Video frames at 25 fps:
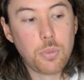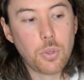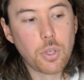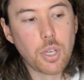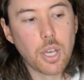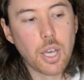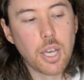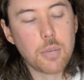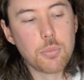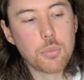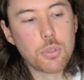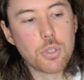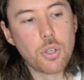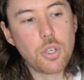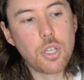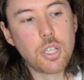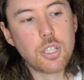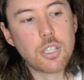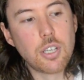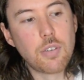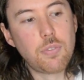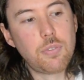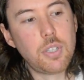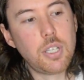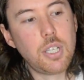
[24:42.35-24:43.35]
Okay, so you
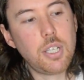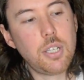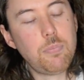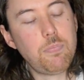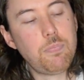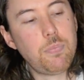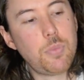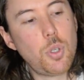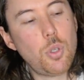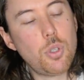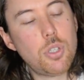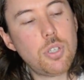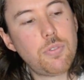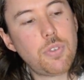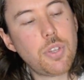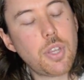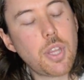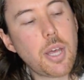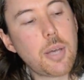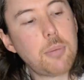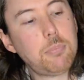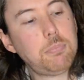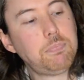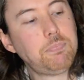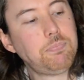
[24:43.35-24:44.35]
can definitely use it for
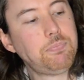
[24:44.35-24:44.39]
that.